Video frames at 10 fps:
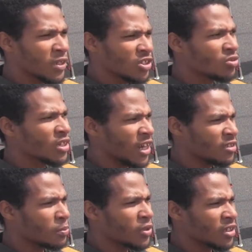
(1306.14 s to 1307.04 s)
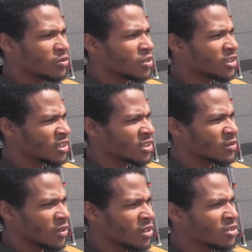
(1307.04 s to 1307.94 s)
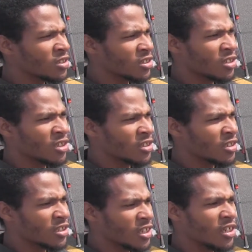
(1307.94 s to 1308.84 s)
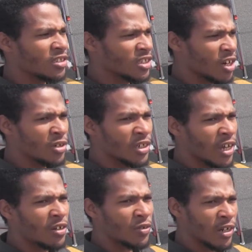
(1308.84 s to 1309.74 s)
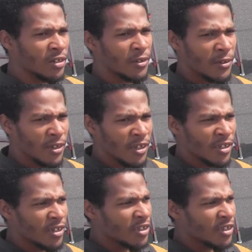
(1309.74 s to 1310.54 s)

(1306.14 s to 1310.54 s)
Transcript: but like, you got to break it with a sense of urgency, because he said, they, not, right? not.